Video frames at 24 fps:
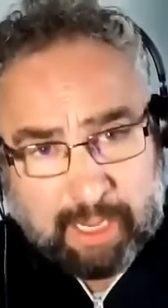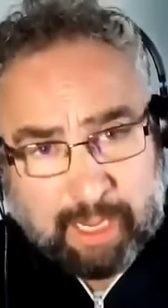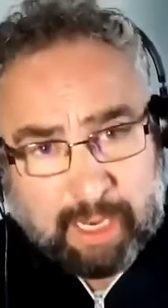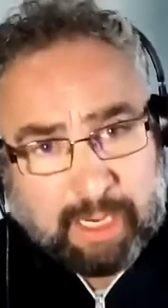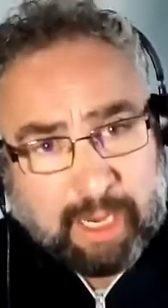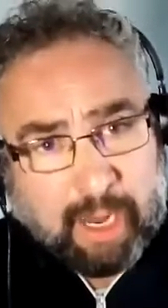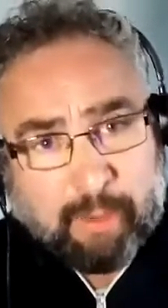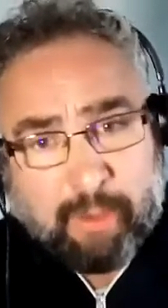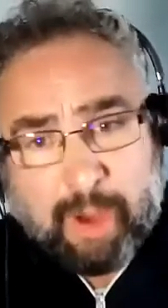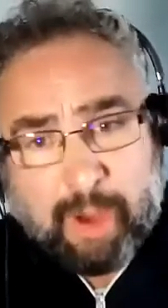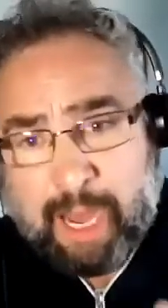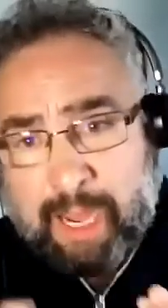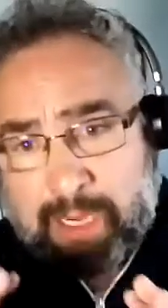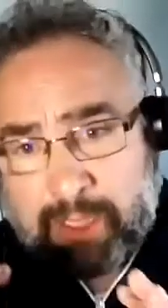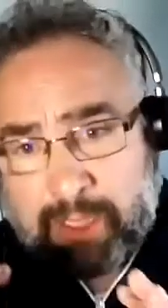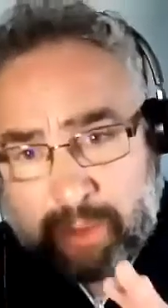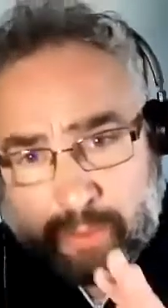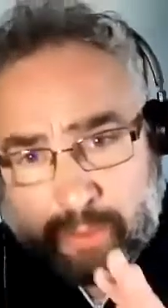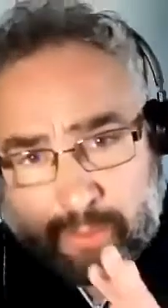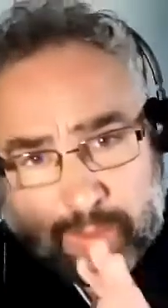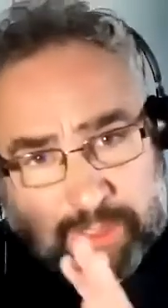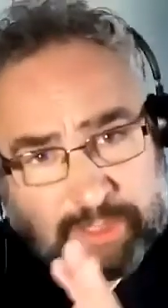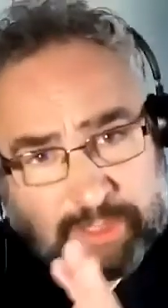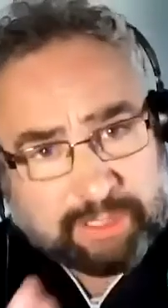Now, I
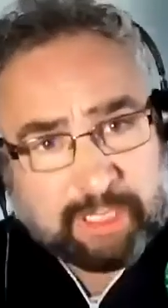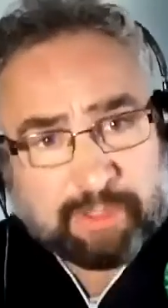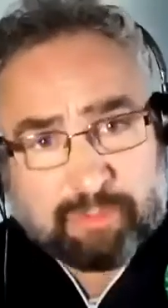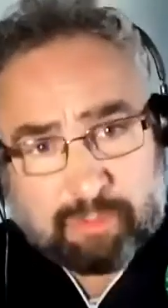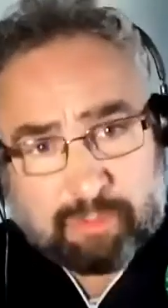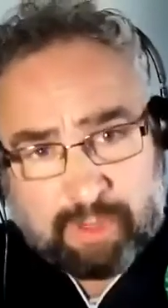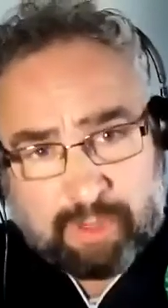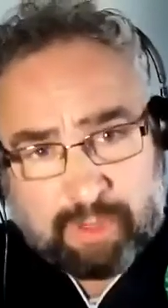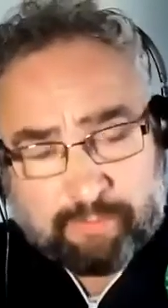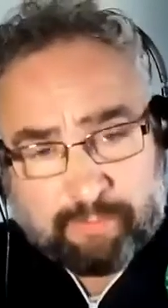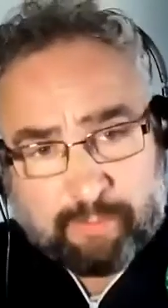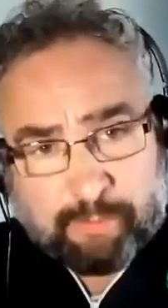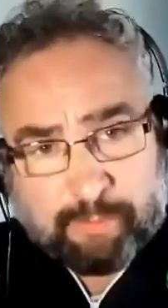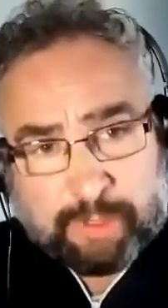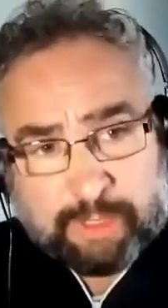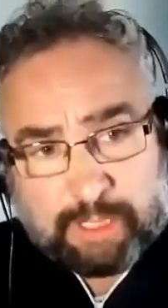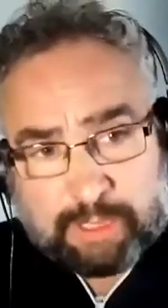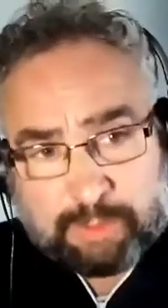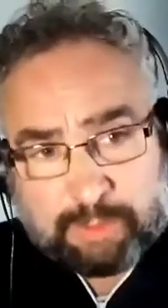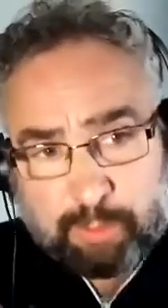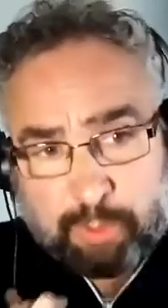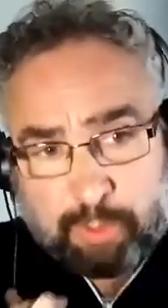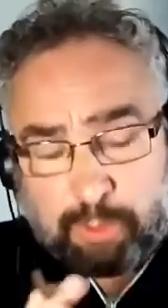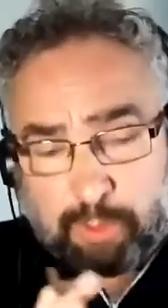know that central government
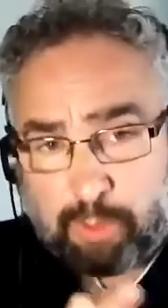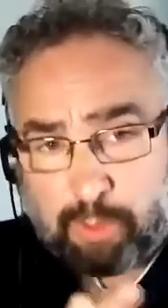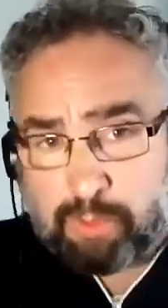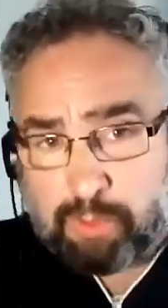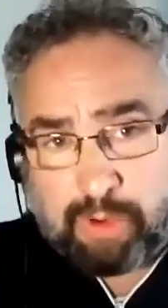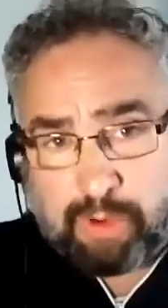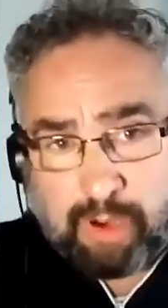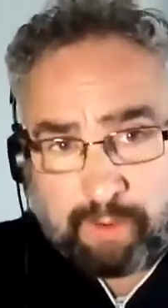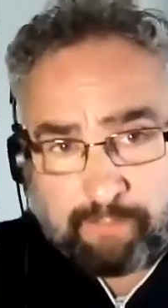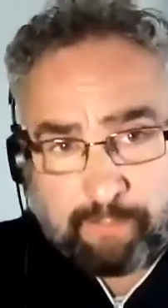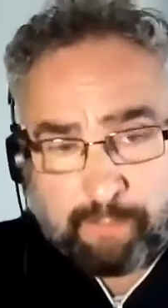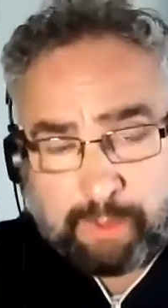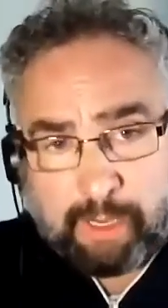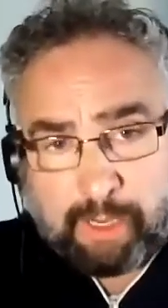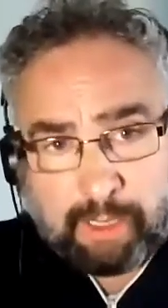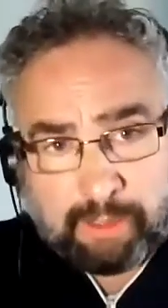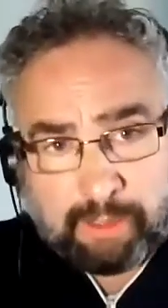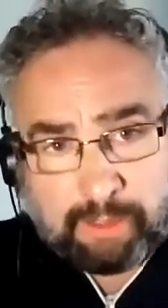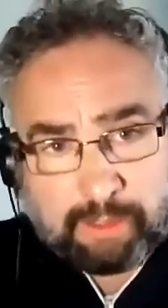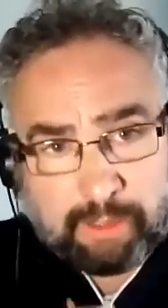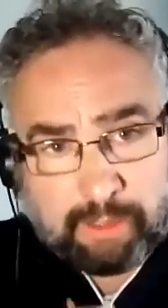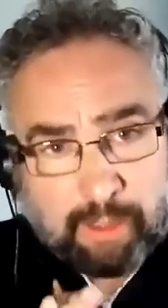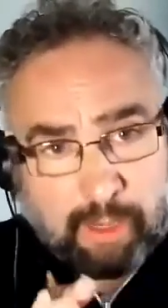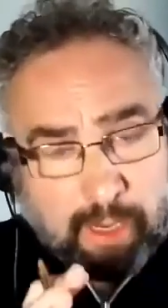has put local government
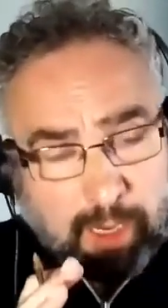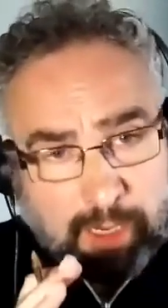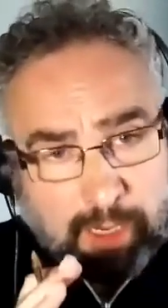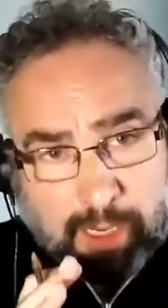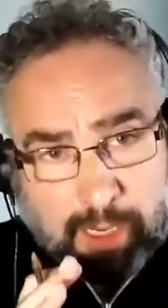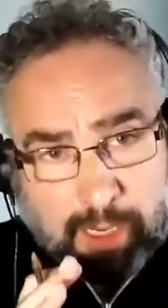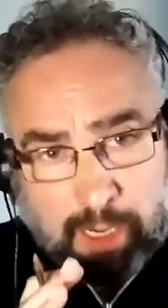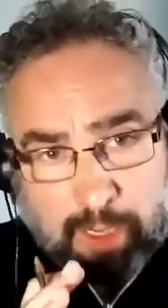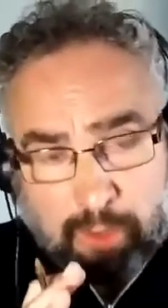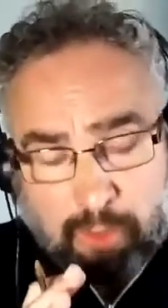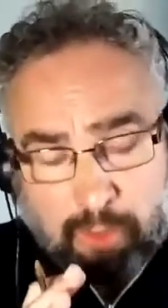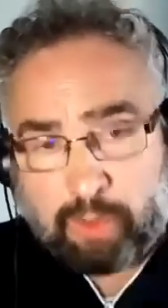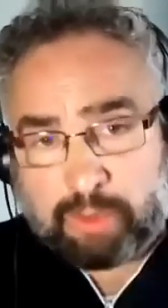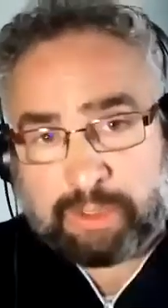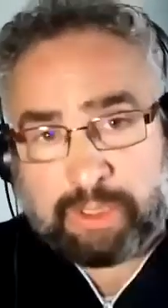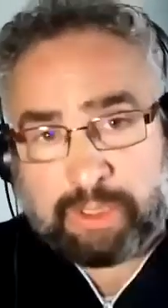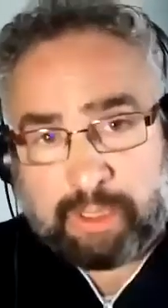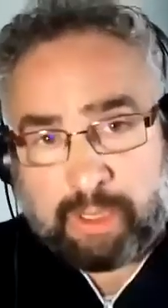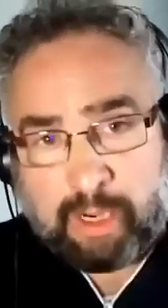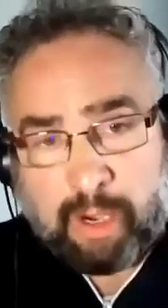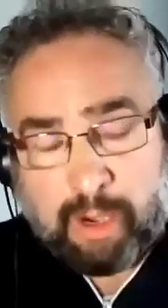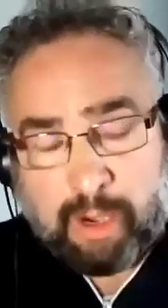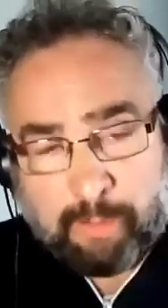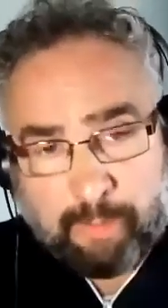under an
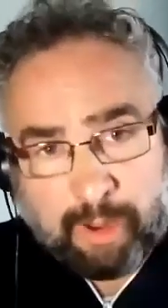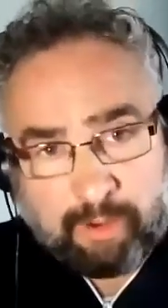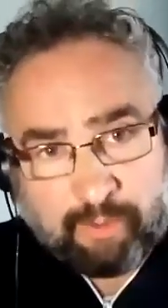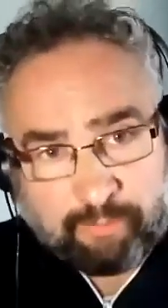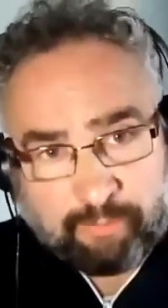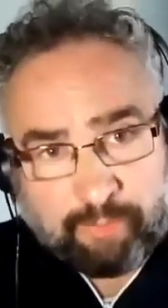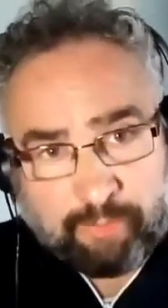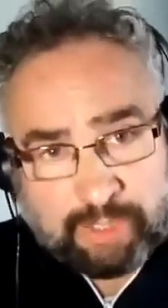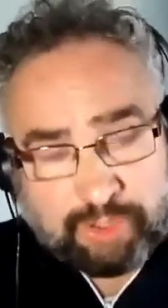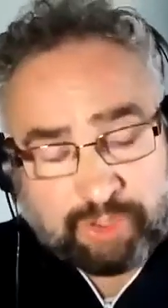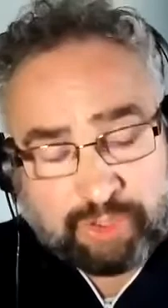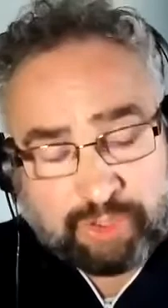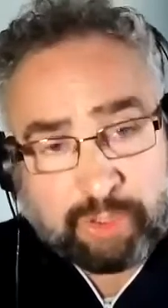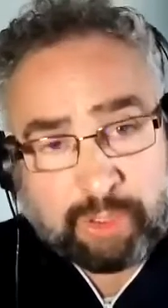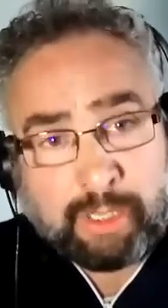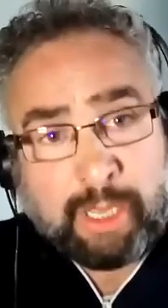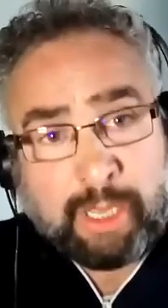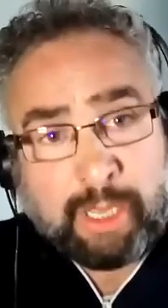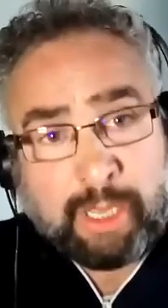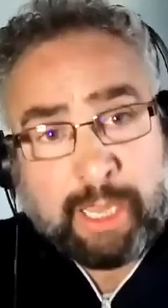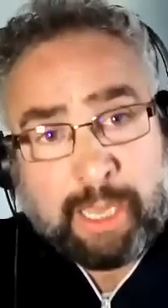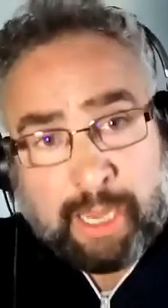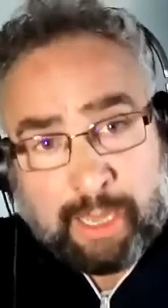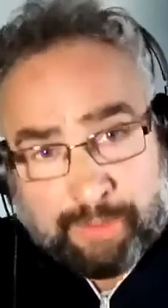inordinate amount of pressure,
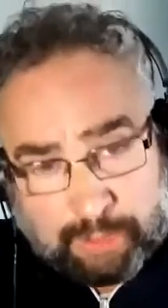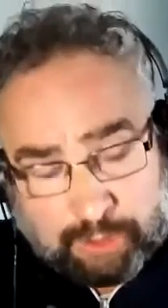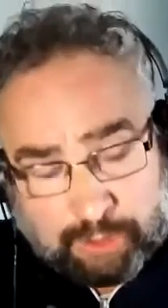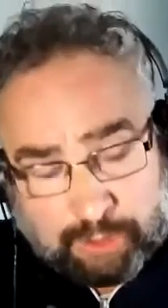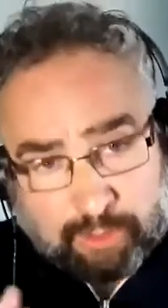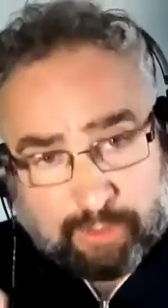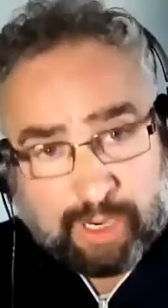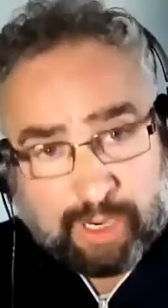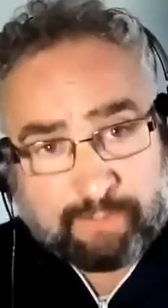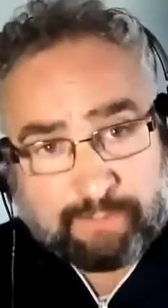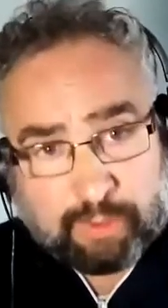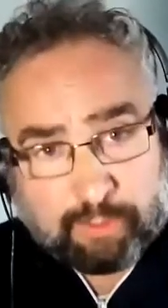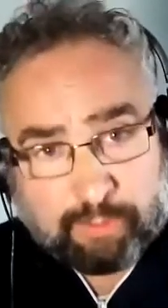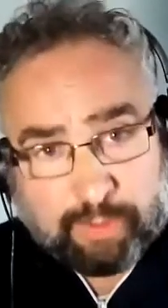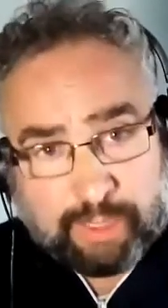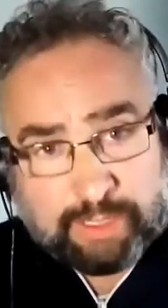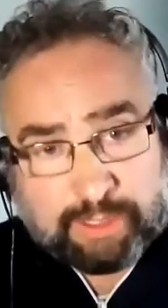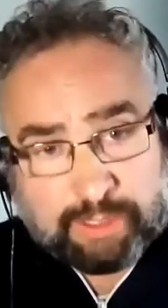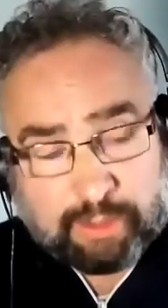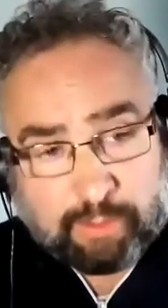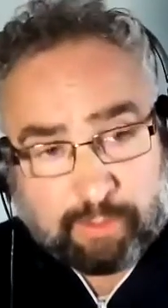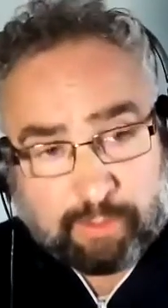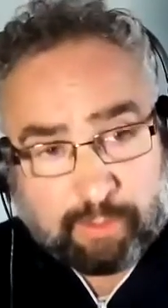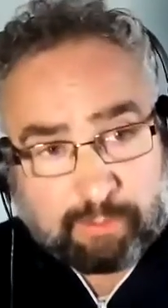and they do have to
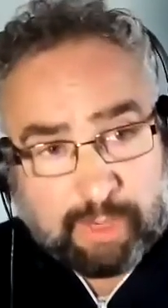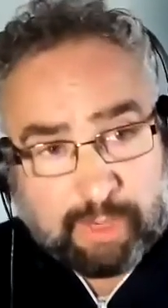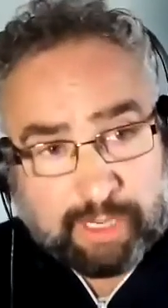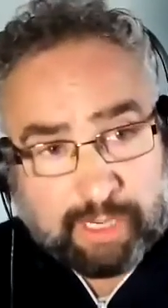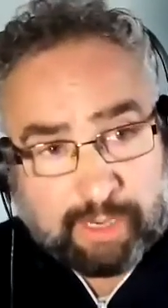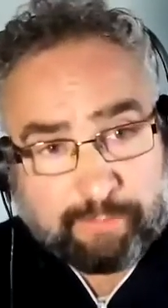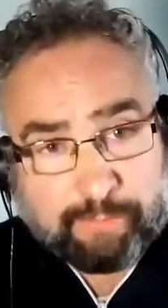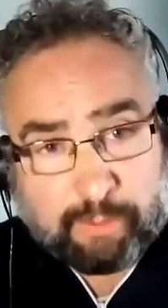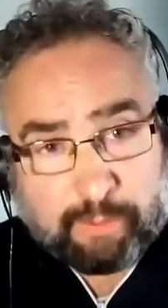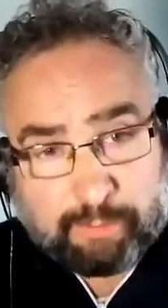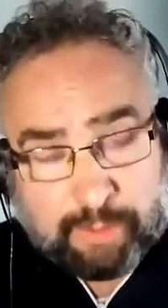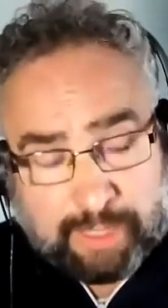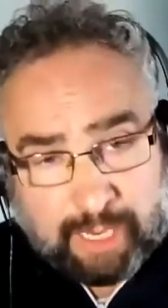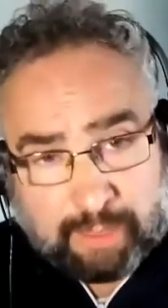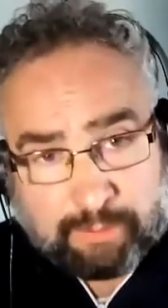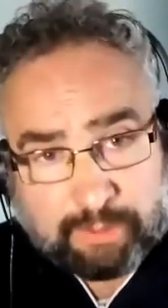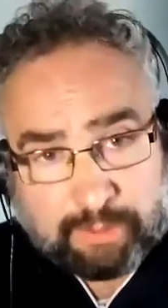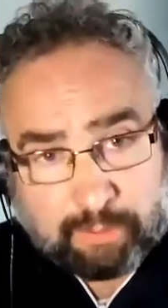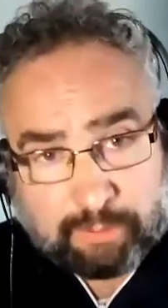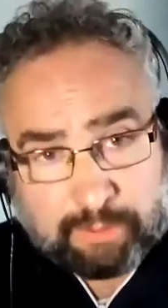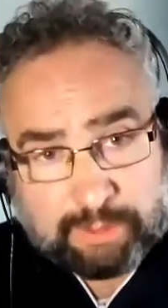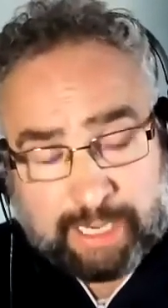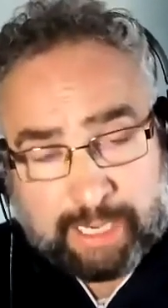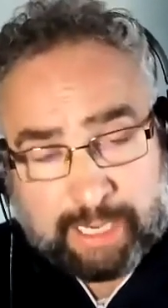raise their own money from
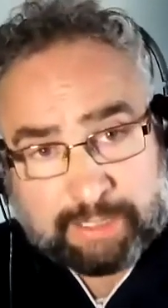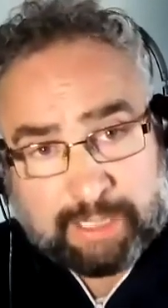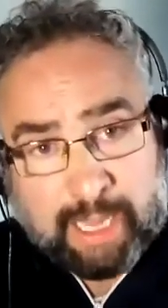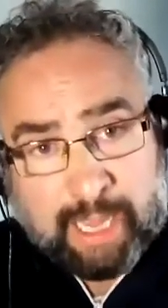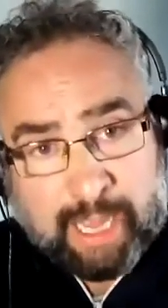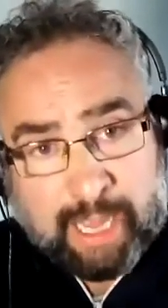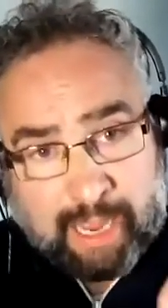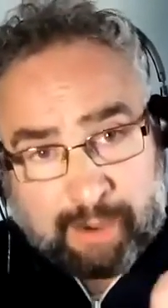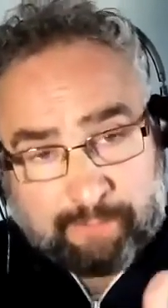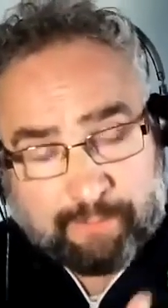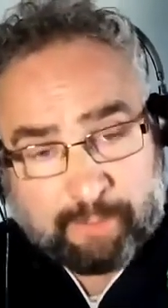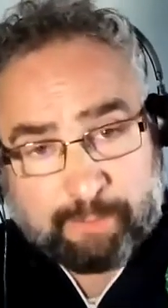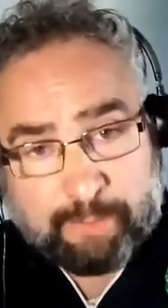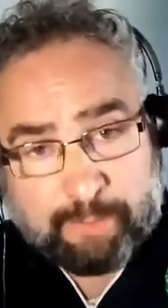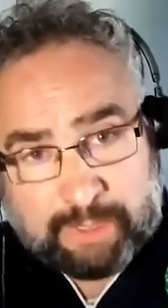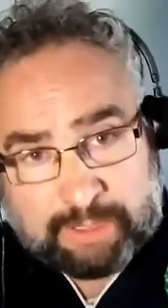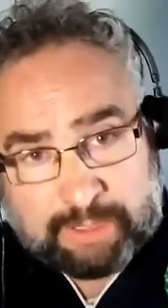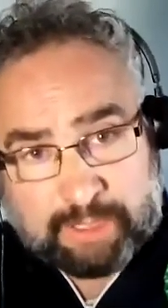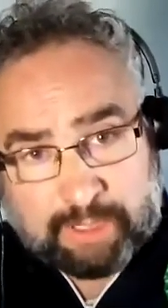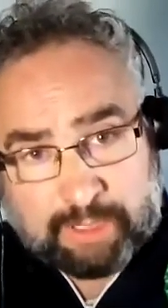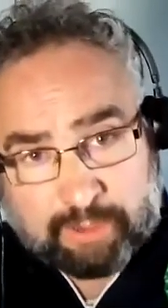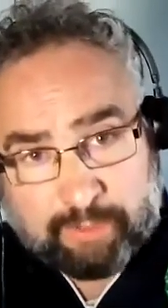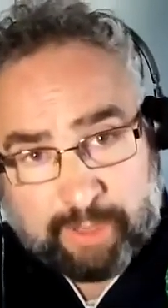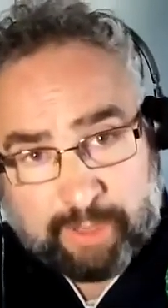council tax and from
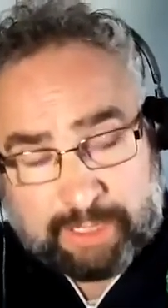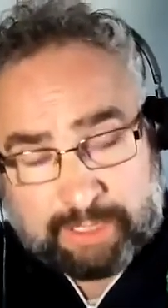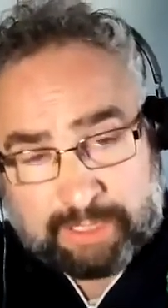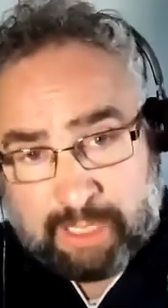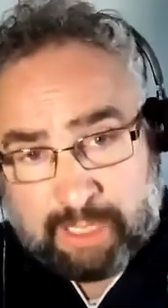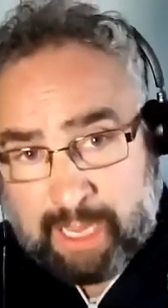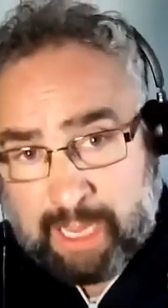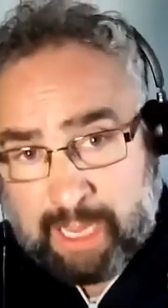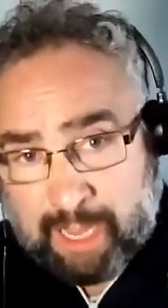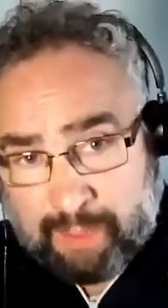business rates.